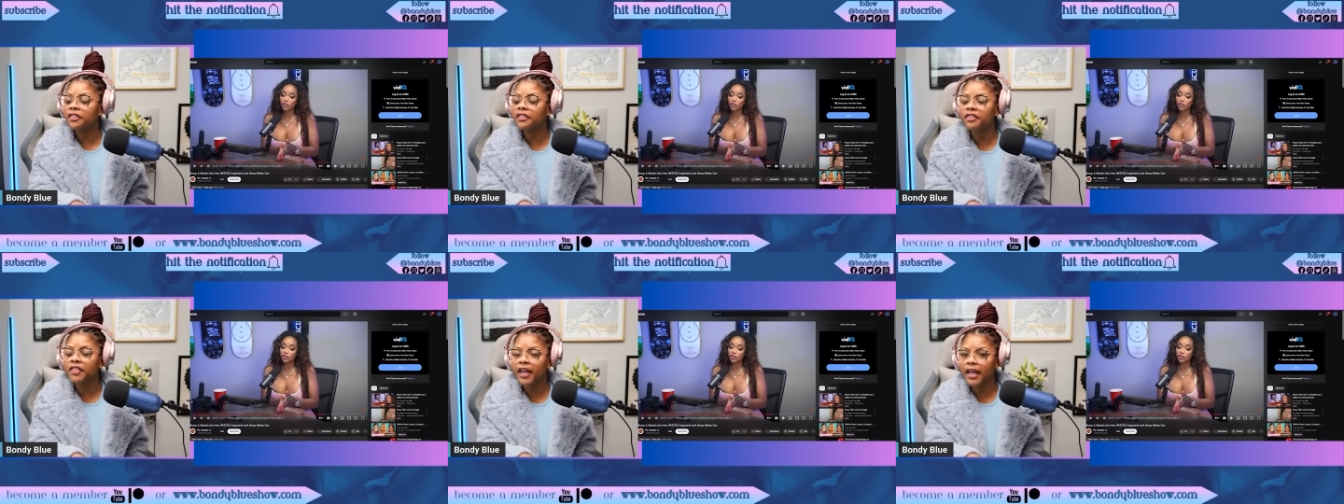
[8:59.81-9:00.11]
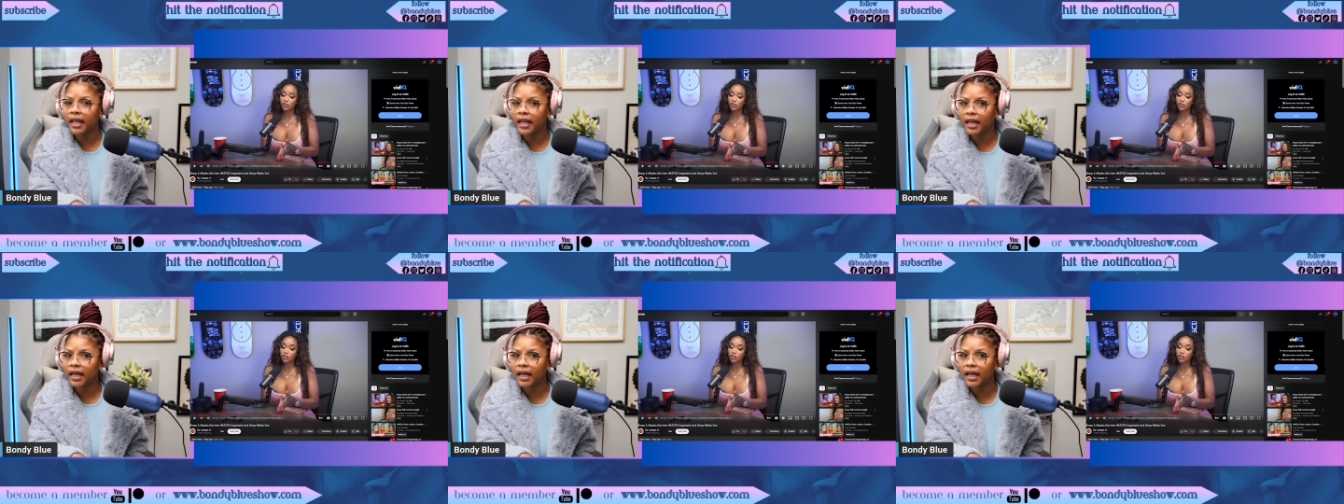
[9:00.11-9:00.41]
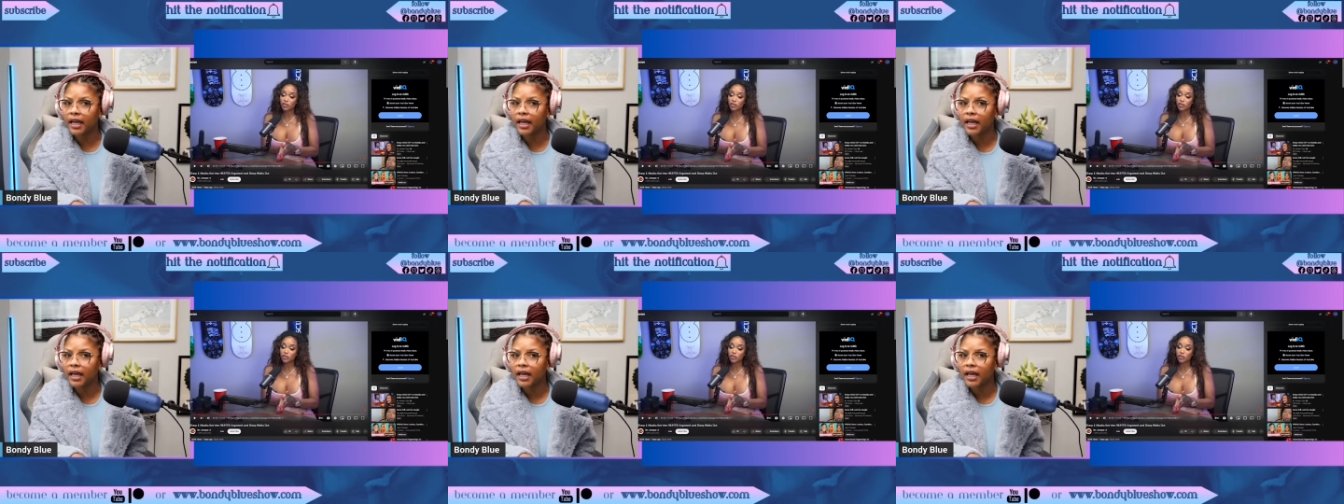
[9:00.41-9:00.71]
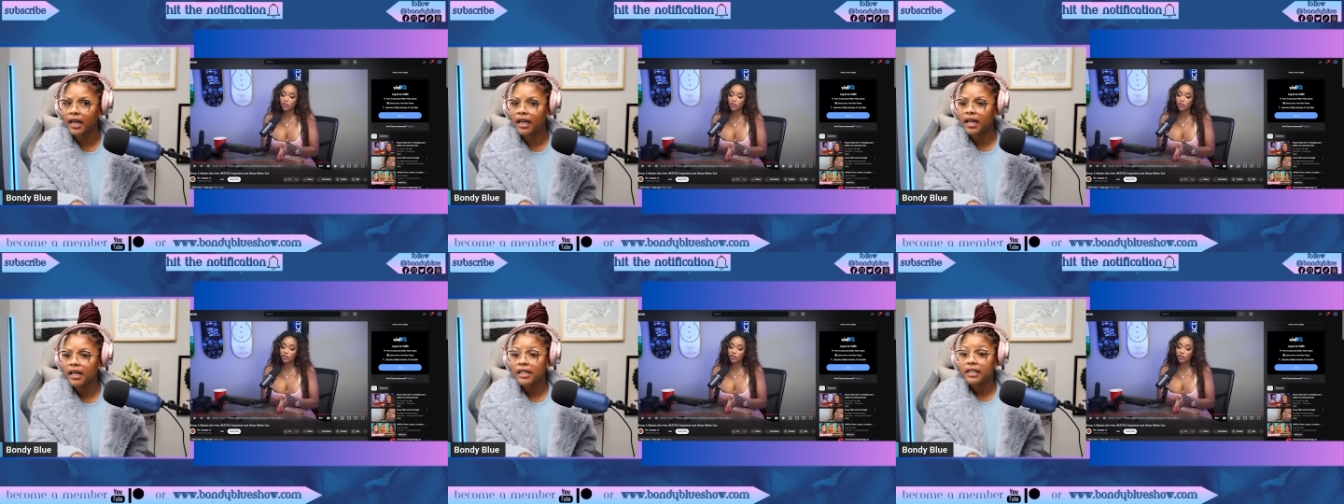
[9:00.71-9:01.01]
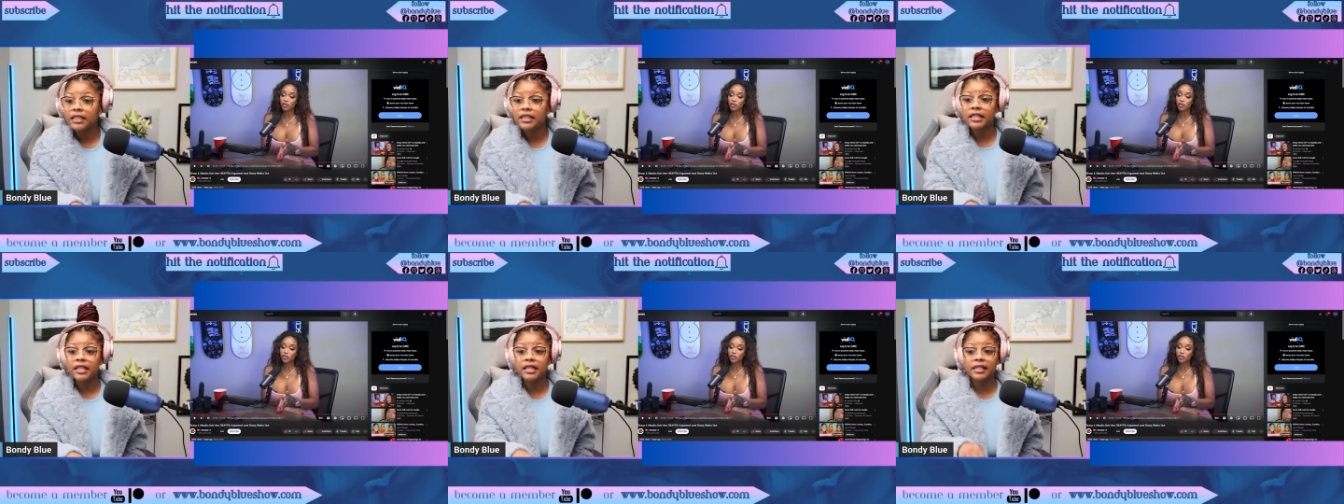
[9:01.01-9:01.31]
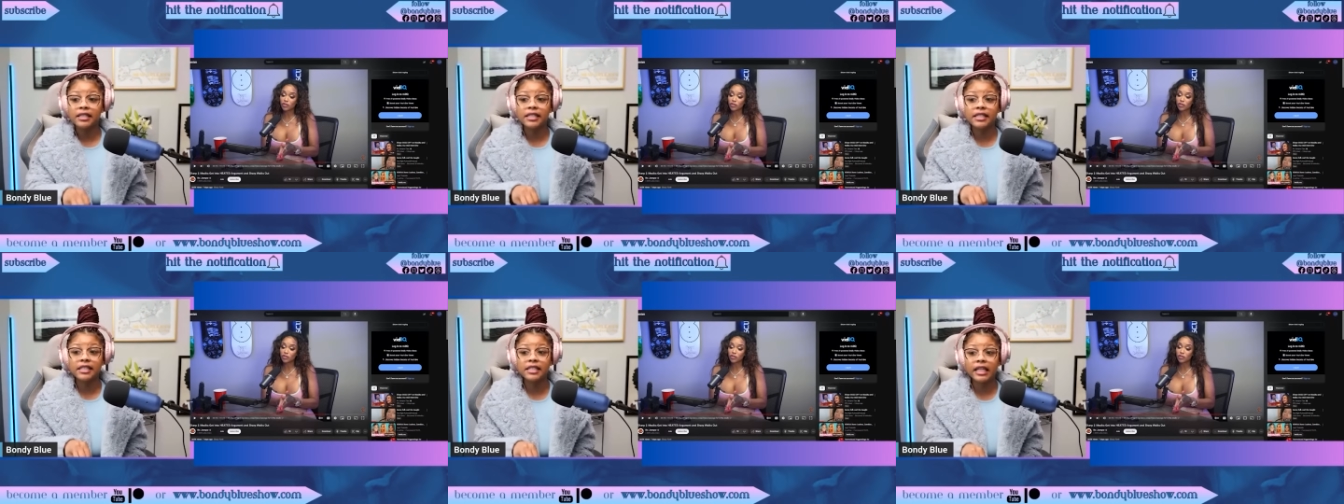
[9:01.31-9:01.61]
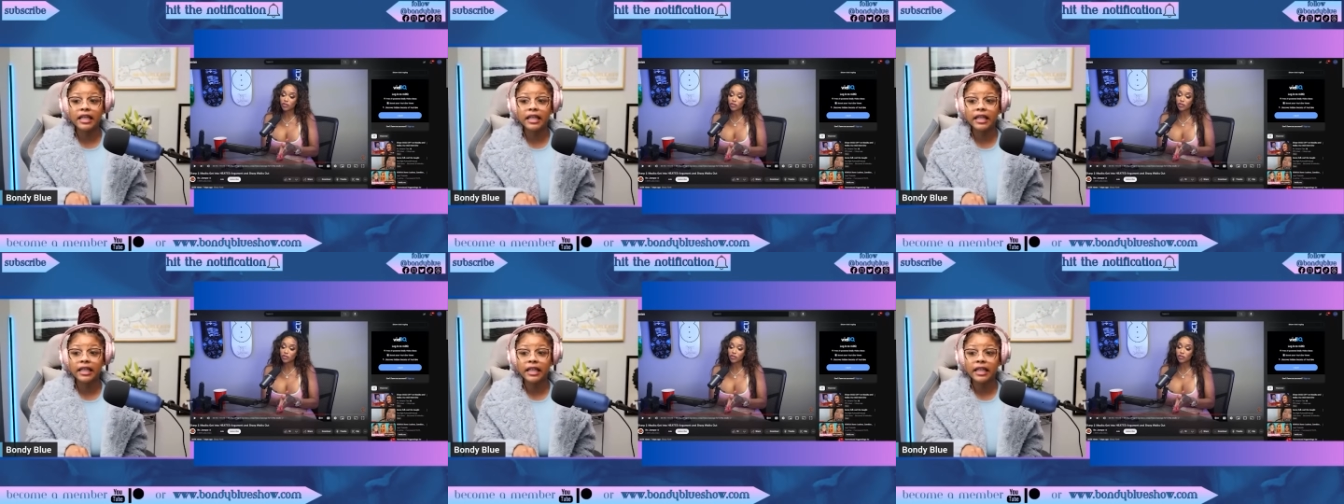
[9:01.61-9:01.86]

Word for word: think, to sit